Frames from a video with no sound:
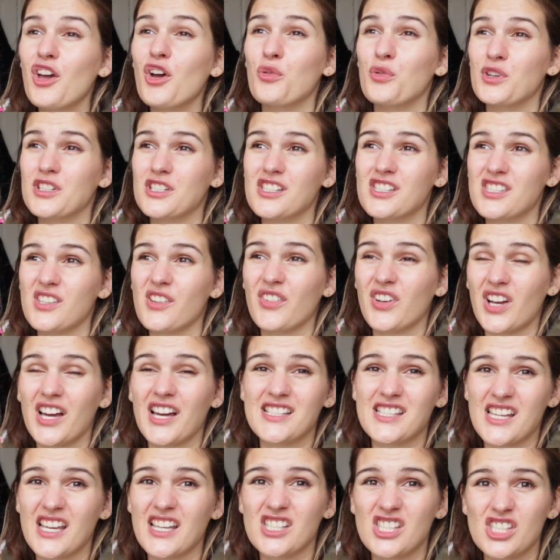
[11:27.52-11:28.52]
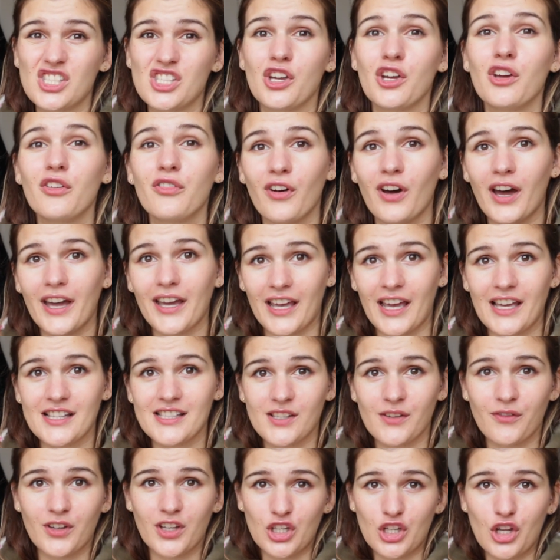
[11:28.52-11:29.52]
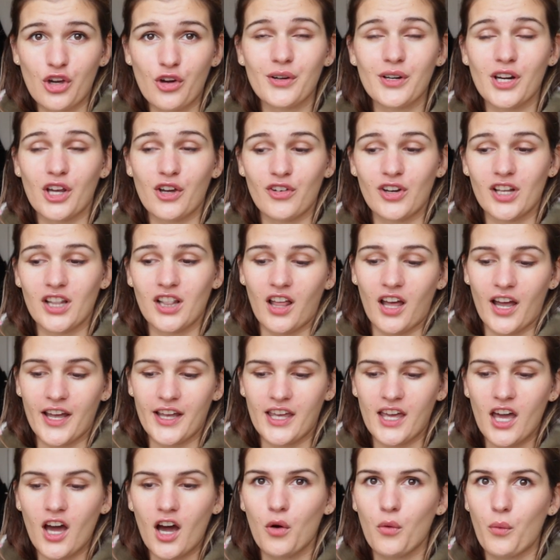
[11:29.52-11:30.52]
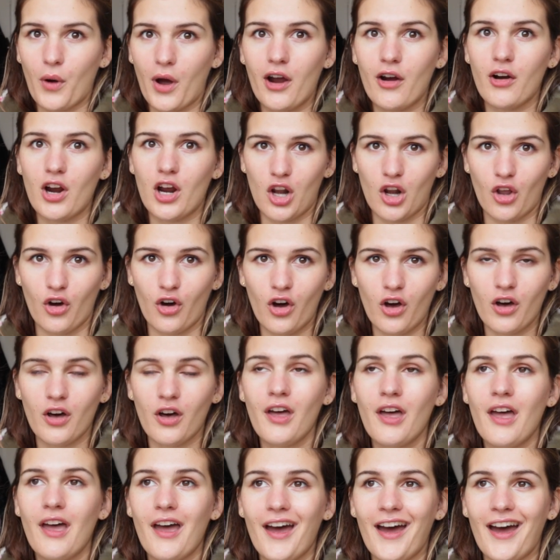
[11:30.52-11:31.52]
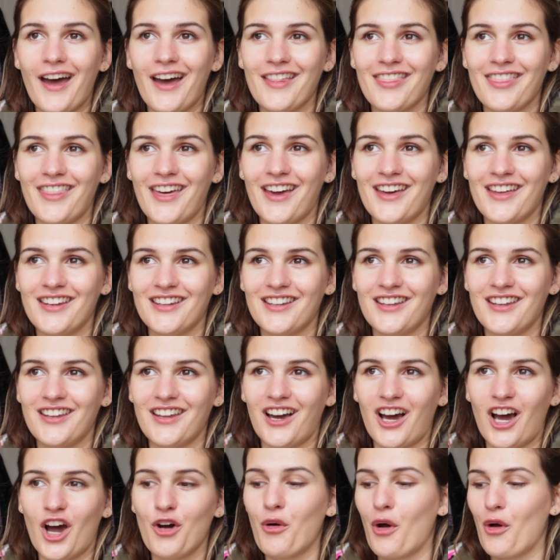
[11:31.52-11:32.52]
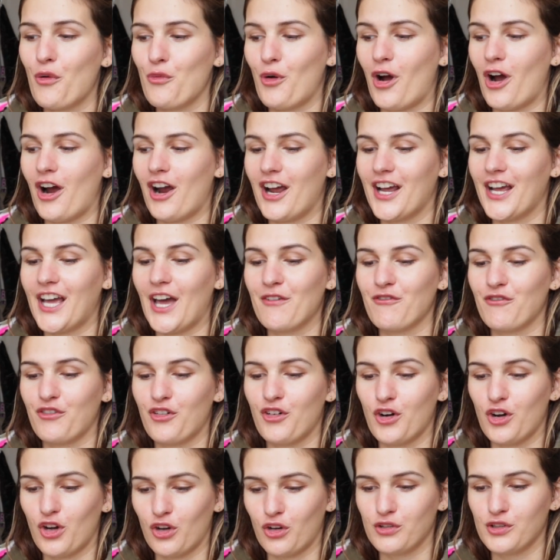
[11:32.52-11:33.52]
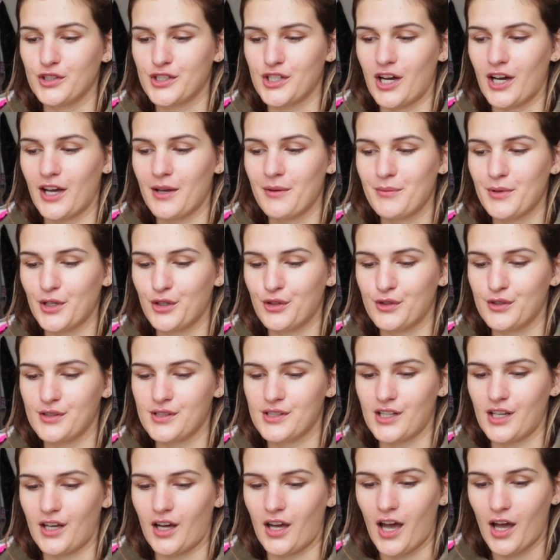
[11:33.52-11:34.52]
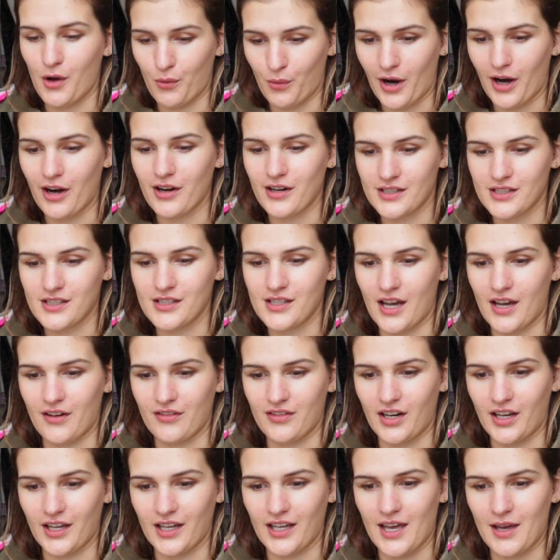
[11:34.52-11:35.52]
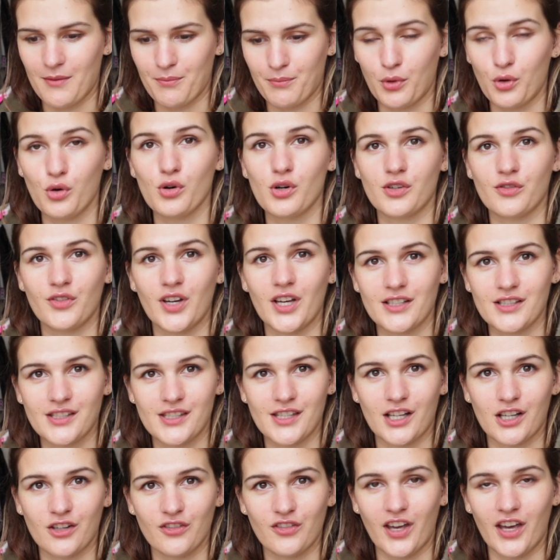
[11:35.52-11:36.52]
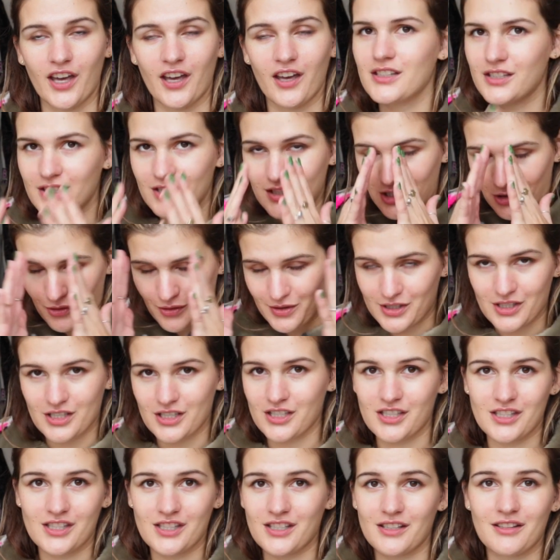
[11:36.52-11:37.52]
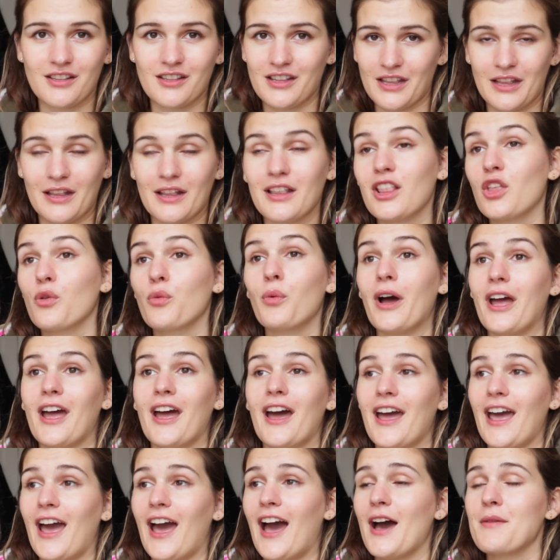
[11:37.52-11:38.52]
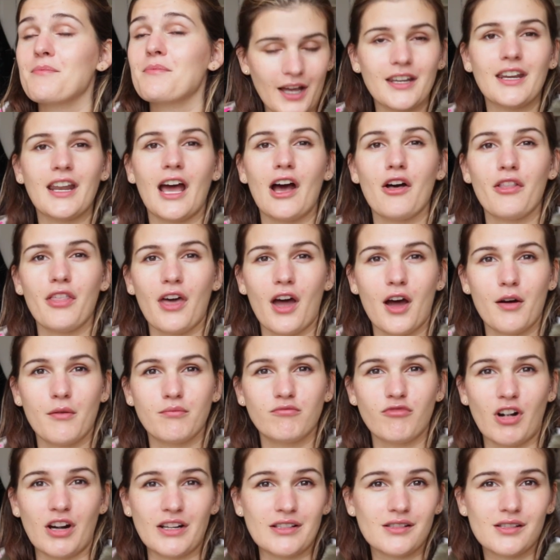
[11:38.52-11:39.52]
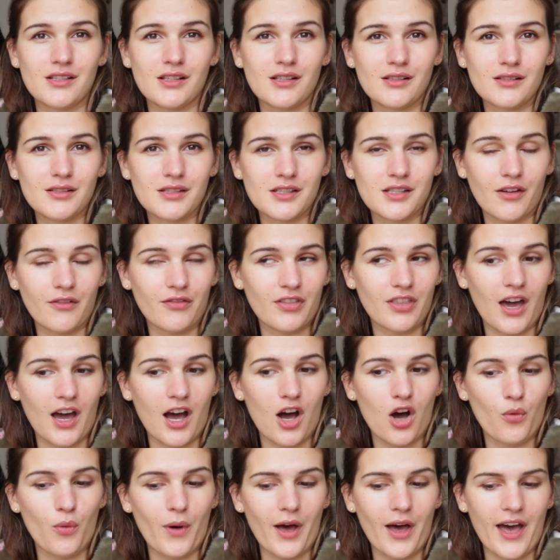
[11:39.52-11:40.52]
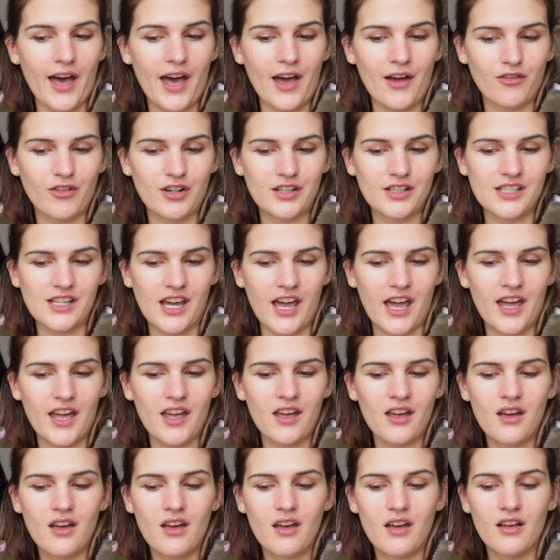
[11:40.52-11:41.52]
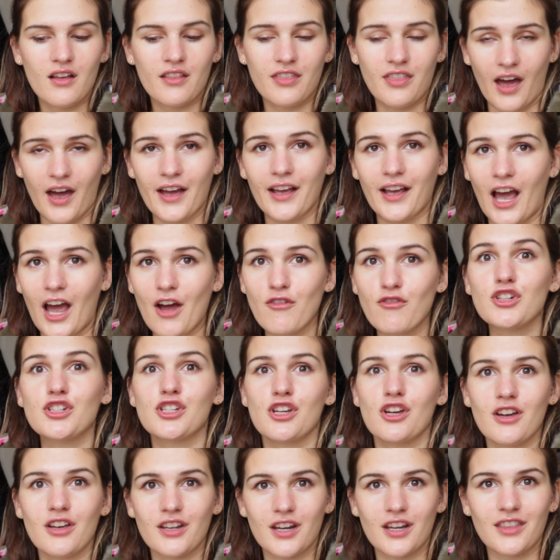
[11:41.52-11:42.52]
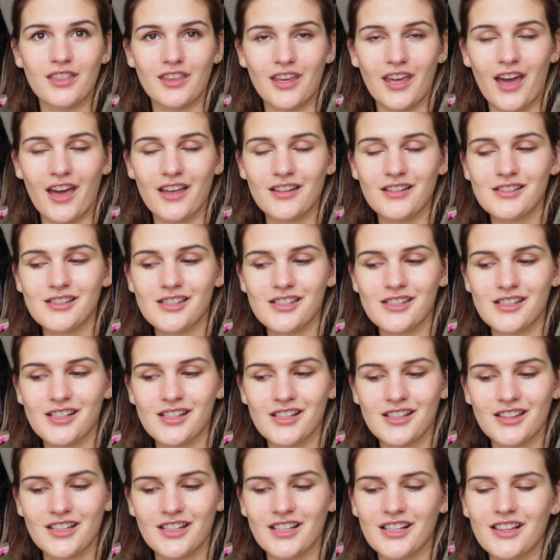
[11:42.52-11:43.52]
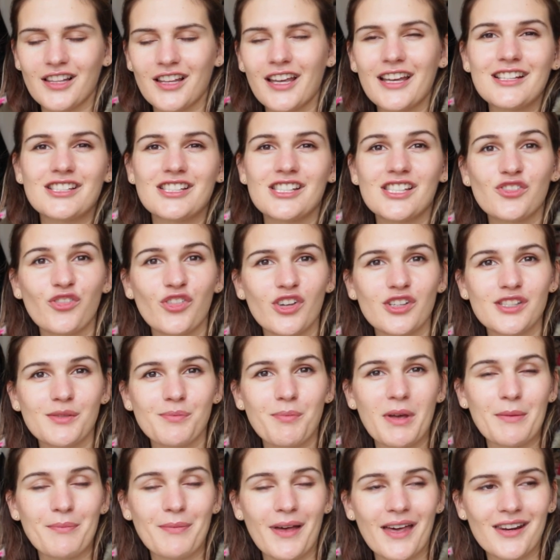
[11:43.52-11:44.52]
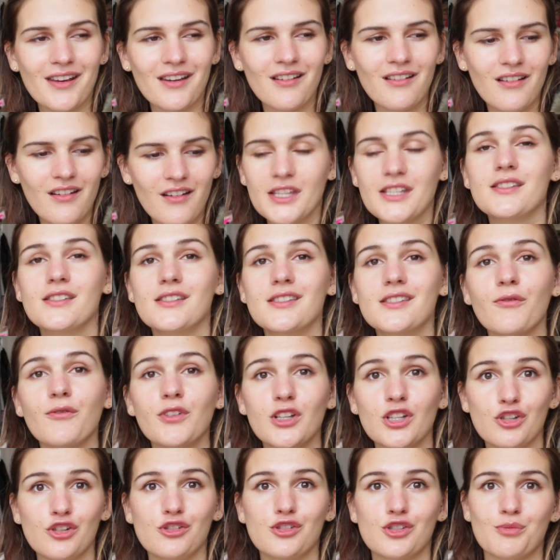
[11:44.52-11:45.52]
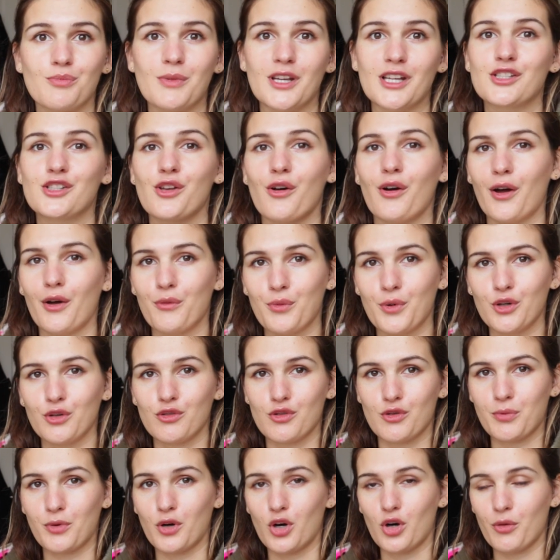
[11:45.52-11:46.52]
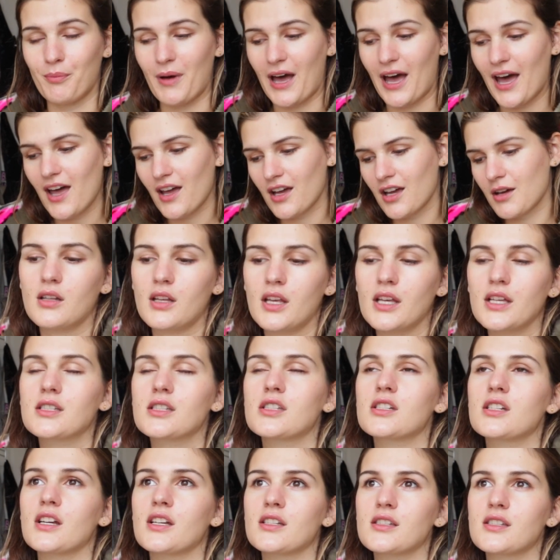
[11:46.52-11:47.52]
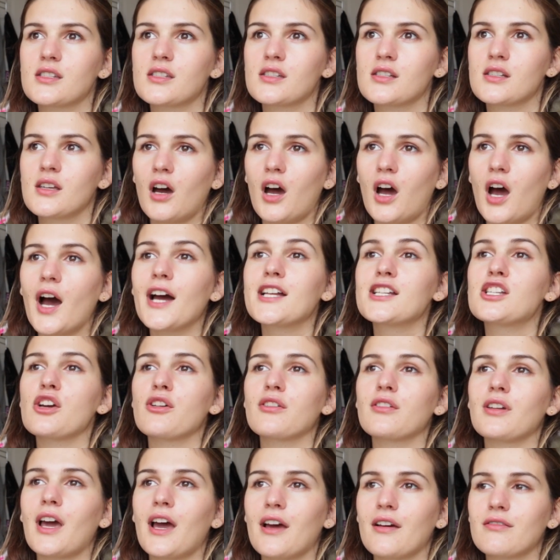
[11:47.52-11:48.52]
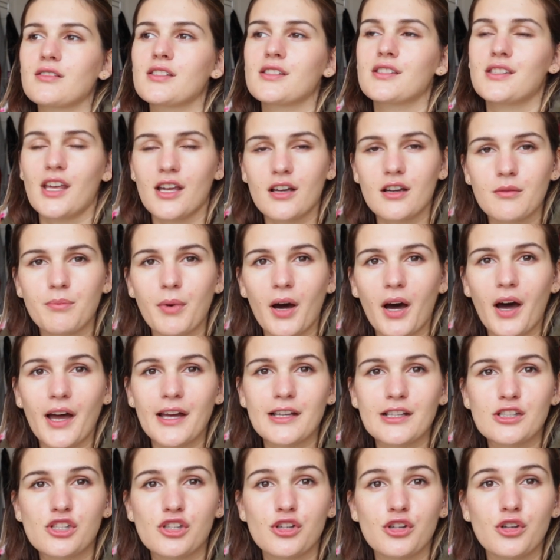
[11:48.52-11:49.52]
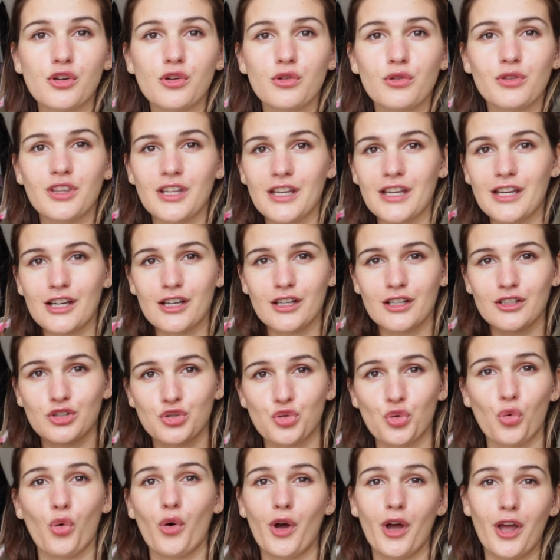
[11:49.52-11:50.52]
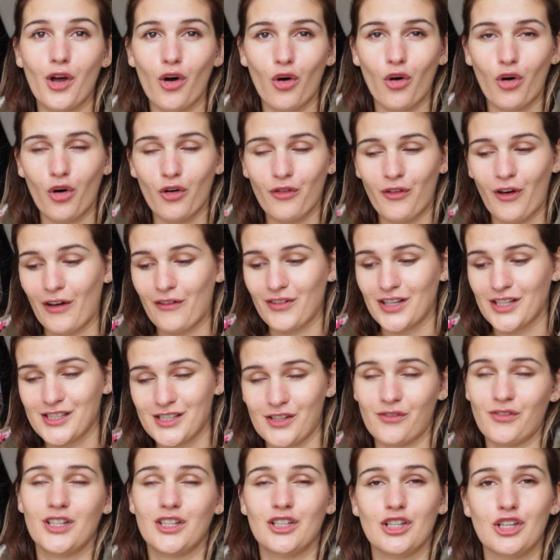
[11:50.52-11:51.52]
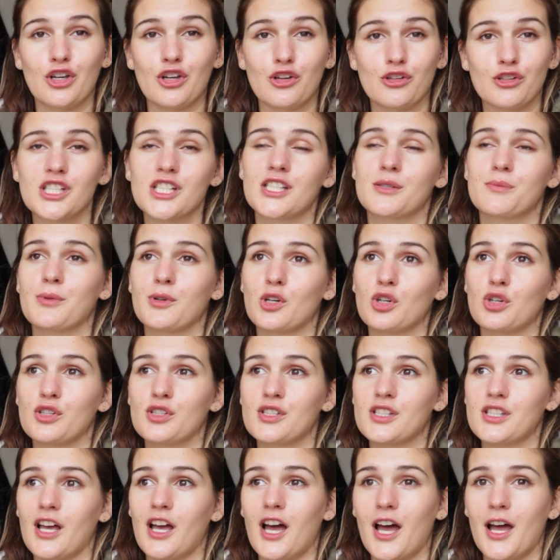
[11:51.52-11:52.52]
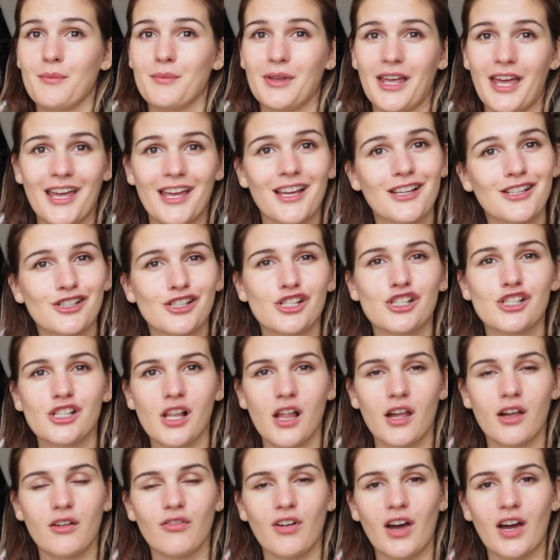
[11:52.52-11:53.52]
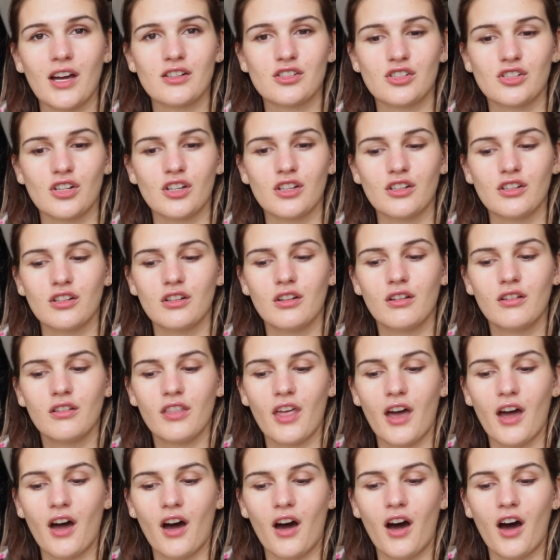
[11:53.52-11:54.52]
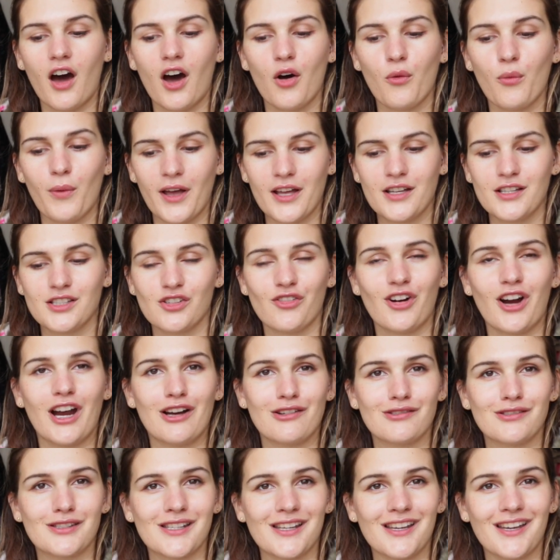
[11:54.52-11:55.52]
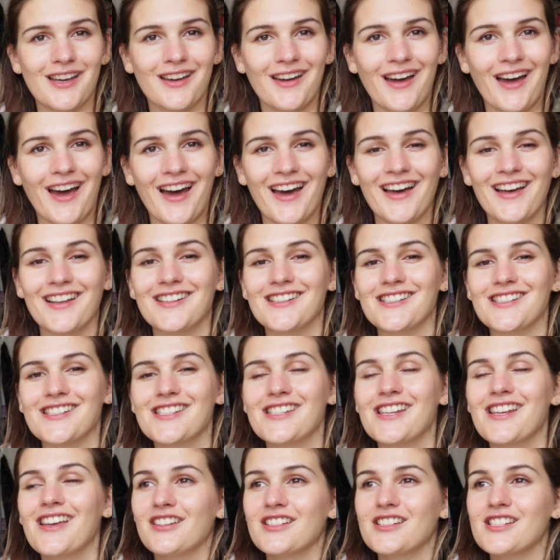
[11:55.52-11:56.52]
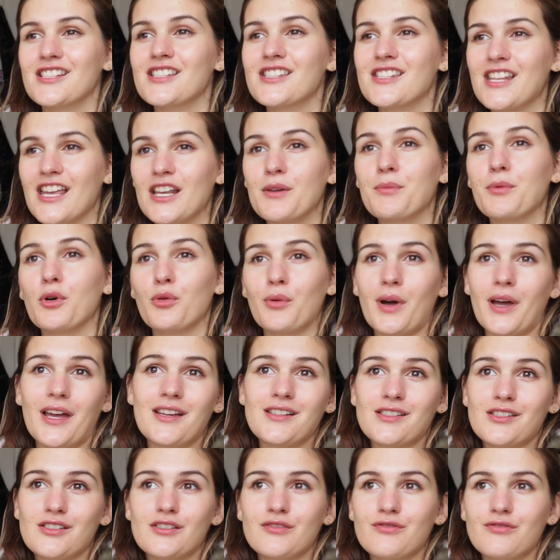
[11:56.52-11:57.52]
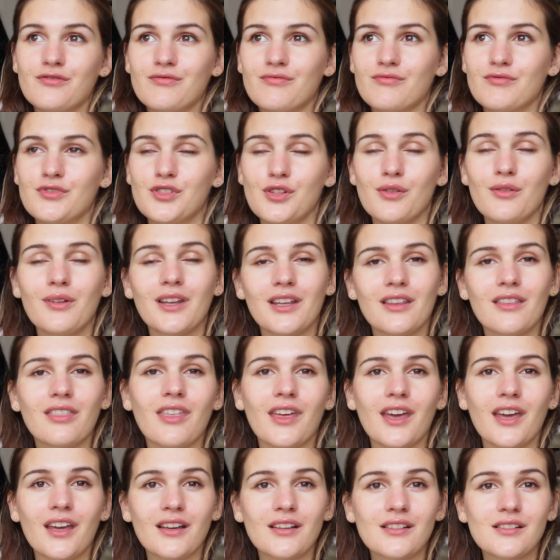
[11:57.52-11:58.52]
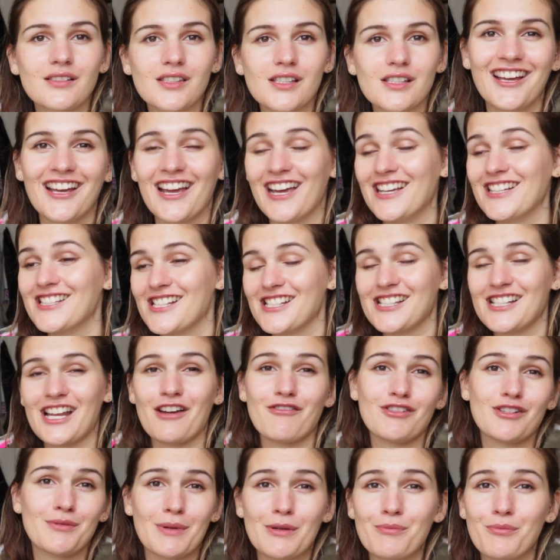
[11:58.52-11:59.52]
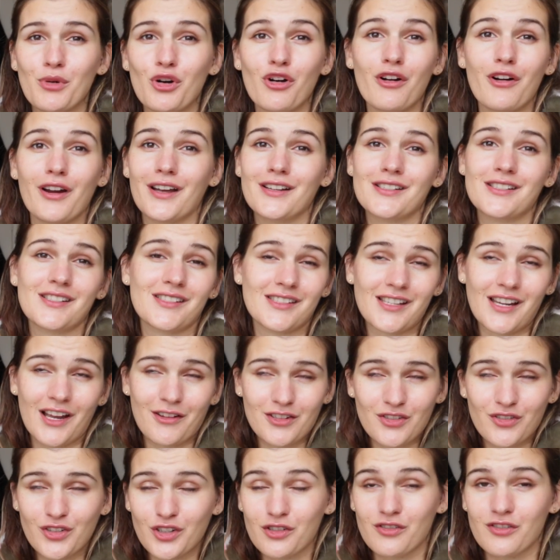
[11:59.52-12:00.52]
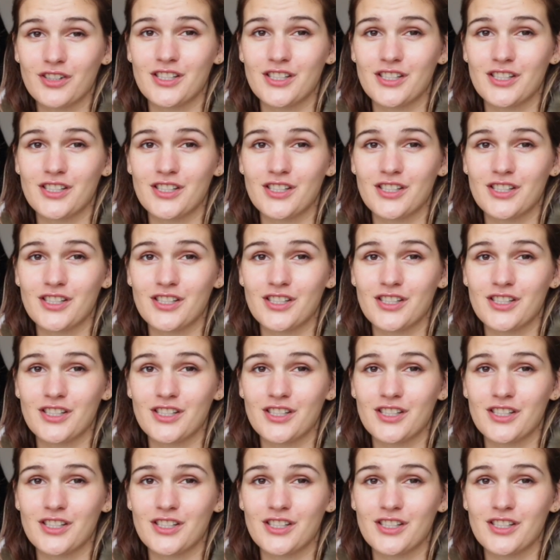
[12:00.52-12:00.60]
which is something I tend to do, if I get something new and I really like it, I'll wear it a lot, and then I won't wear it again for a long time because I wear it to death and I get bored of it and sick of it. So it's just the way I am. And now that I'm renting stuff that I'll wear every day, that I can return at the end, it just feels a bit better. This is something new to me, so I will report back. It's just, I don't have to say goodbye to the joy of having something new just because I'm getting into slow fashion. There are ways around it, and sustainable ways of doing things. It doesn't have to be boring, it doesn't have to feel